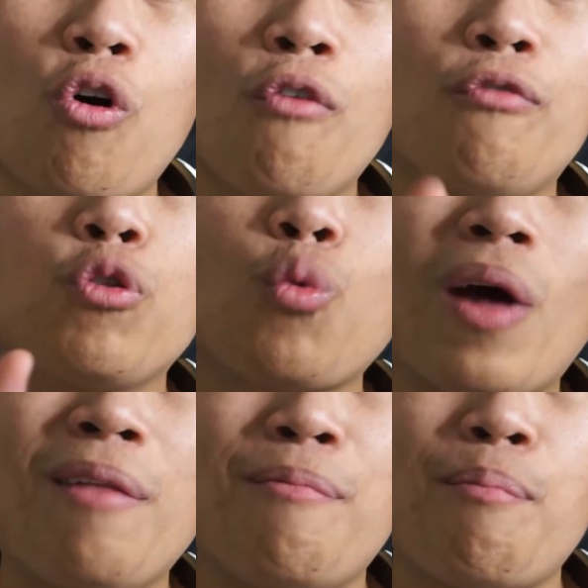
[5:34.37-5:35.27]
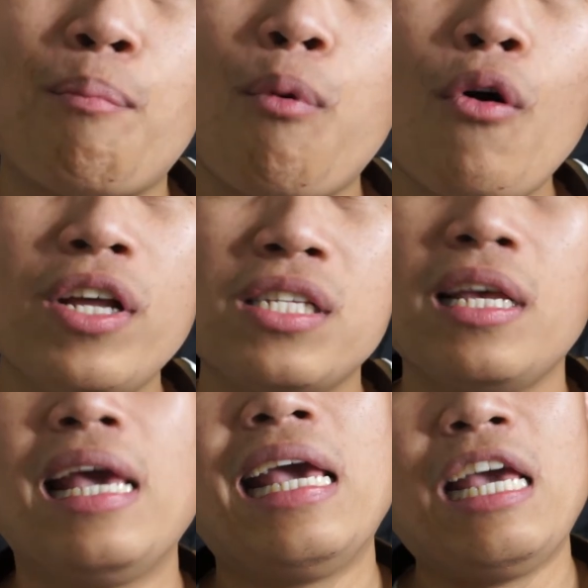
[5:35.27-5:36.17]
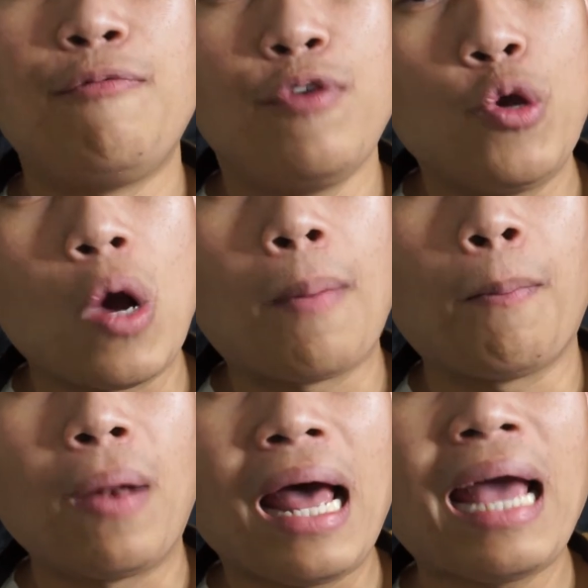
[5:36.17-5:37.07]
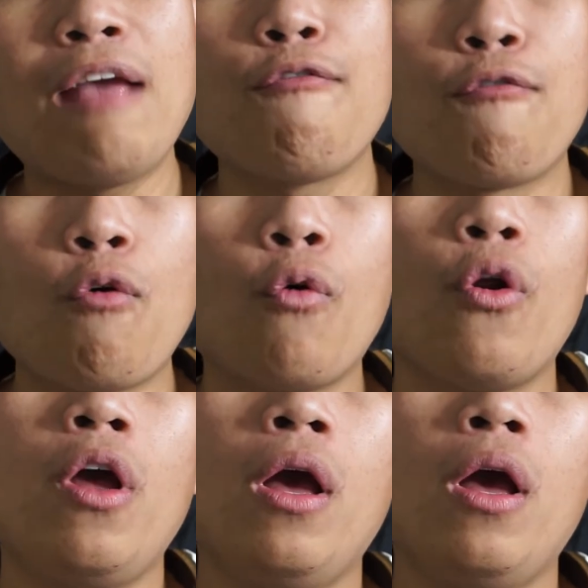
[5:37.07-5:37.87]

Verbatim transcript: of twelve points if you apply for